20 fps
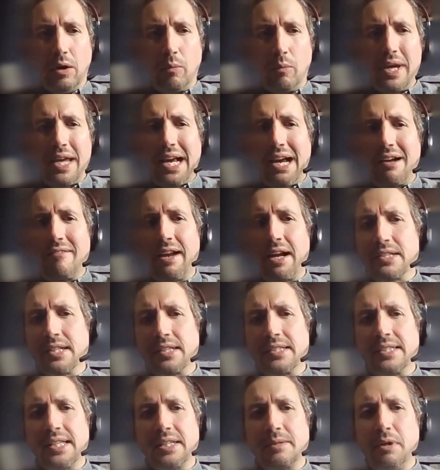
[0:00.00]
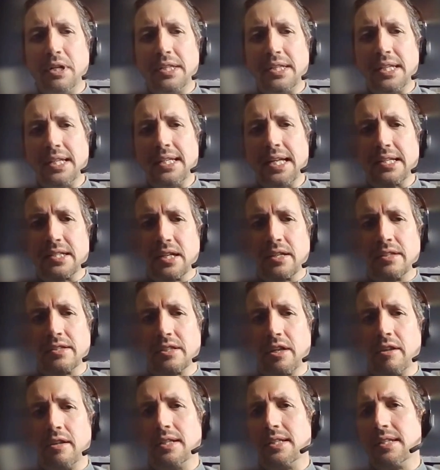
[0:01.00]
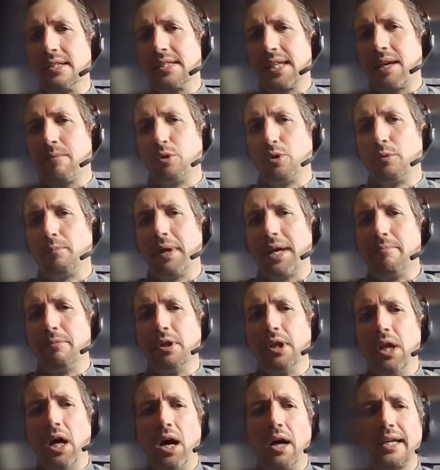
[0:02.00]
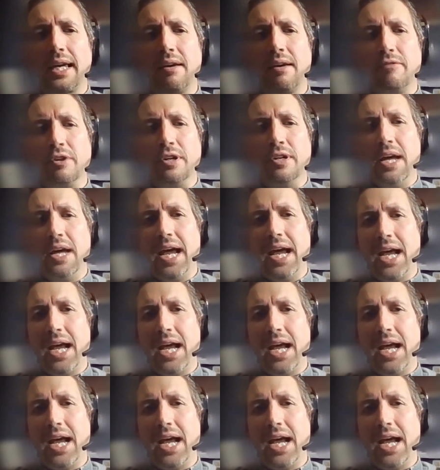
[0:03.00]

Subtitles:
We carry out accessibility testing so that disabled people are given